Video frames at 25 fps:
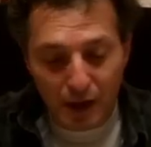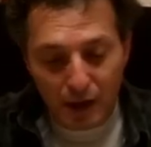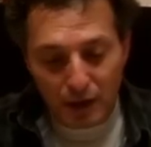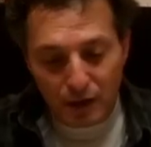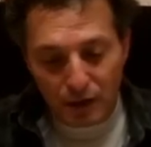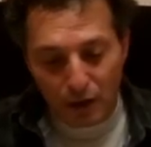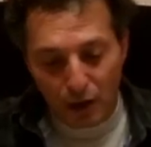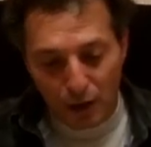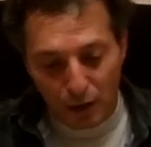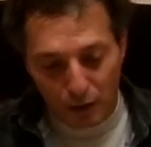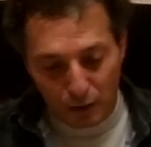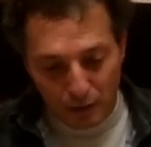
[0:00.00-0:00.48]

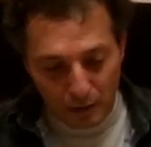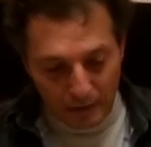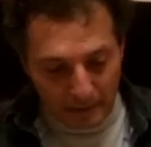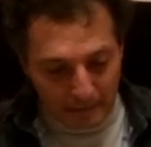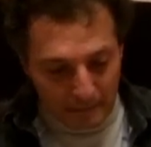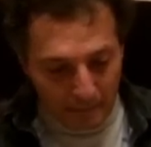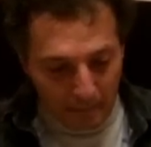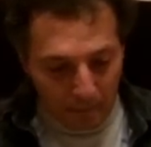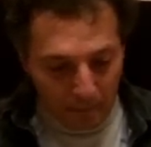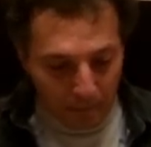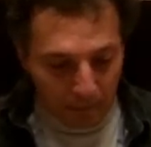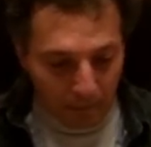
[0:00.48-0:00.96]
So
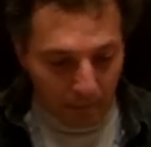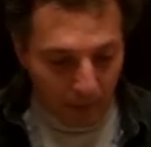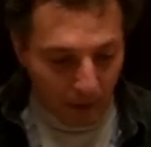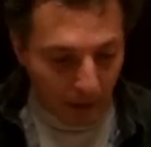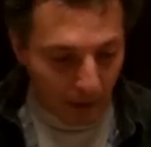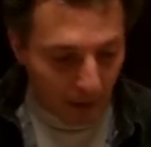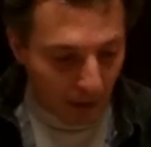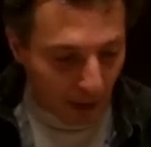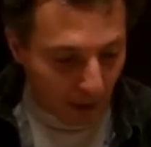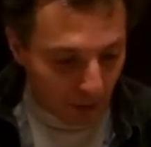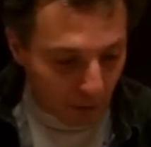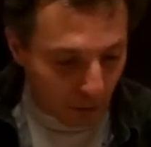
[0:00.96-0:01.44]

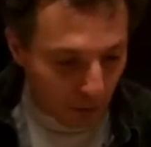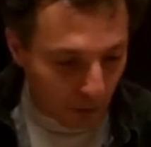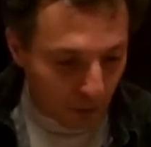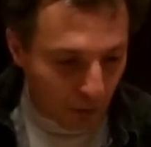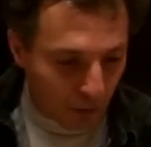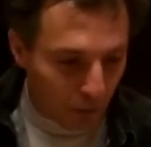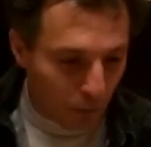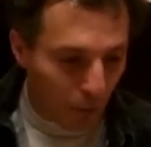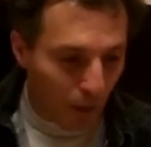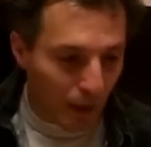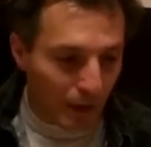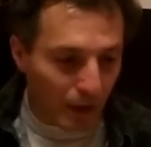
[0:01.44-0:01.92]
I
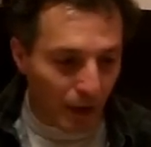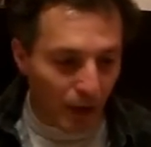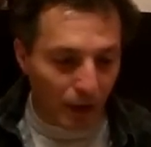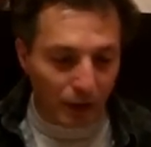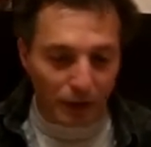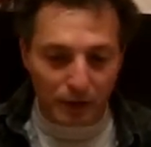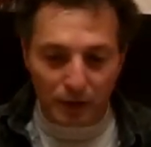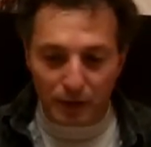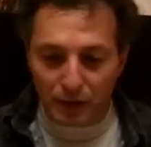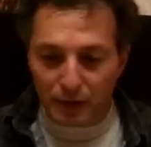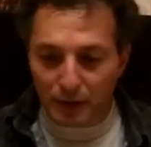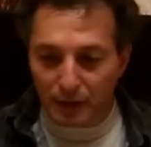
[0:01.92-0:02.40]
thought, why
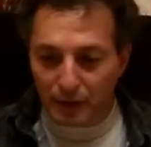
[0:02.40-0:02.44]
not